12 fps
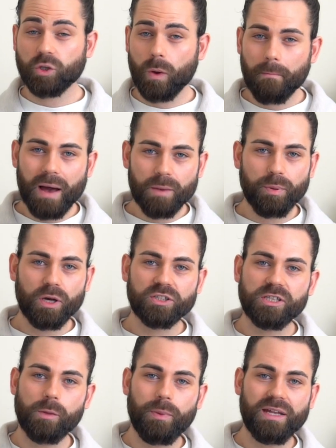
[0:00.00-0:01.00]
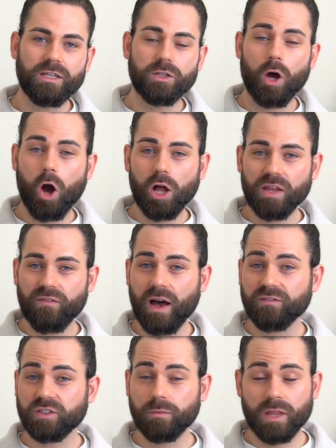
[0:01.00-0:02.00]
So in my personal opinion, Olive
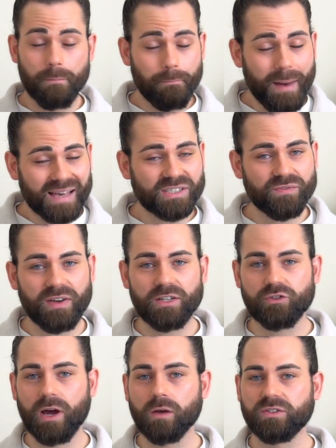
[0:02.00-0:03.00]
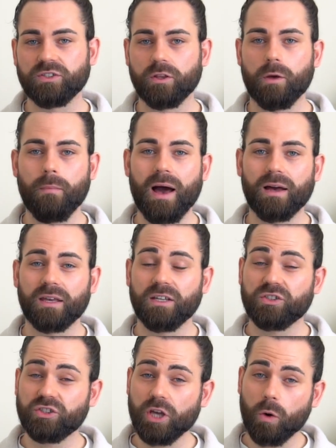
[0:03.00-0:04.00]
have some of the best fitting trousers on the
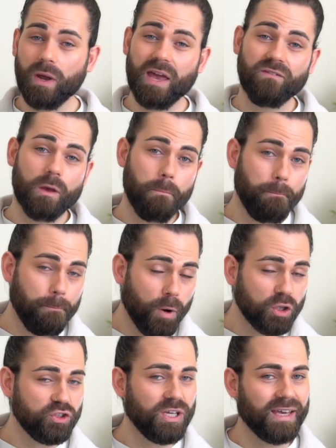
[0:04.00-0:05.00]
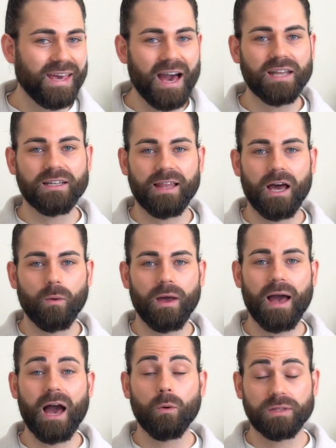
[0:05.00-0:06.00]
market. So if your budget can allow
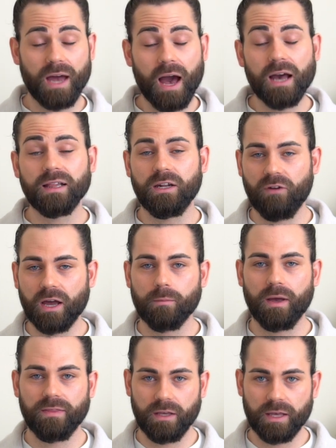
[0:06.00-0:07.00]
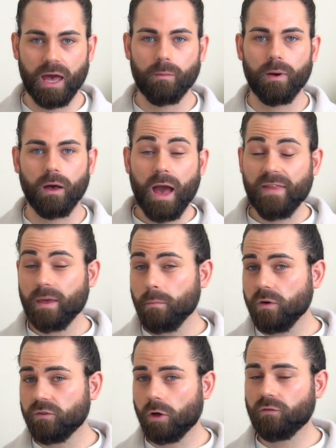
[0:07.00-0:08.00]
it, I would highly recommend that you get a pair. And then
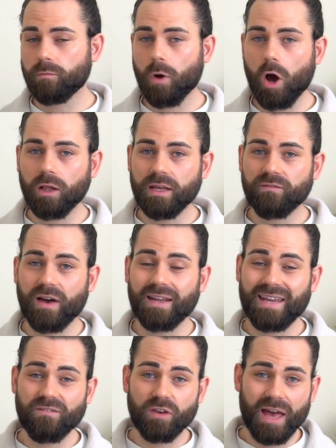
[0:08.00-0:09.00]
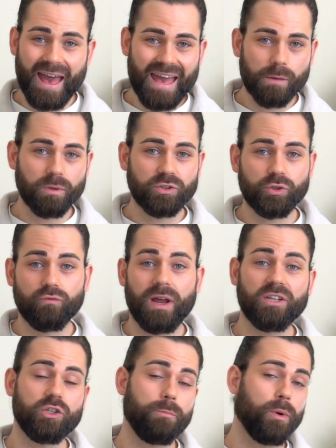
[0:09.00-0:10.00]
moving on from Olive, and if you're able to
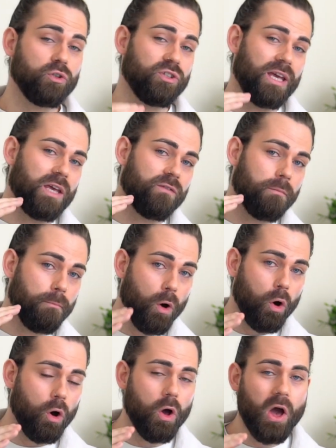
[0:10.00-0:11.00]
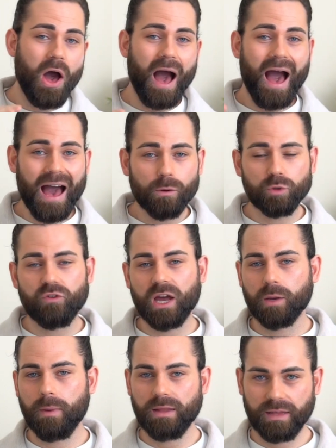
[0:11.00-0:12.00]
raise your budget even more, I would
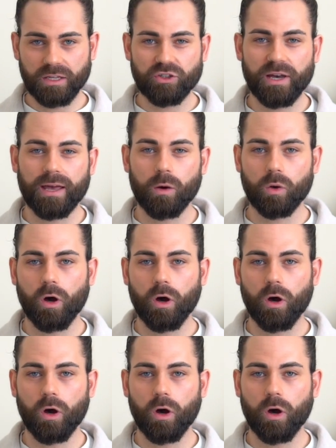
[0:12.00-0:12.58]
recommend that you check out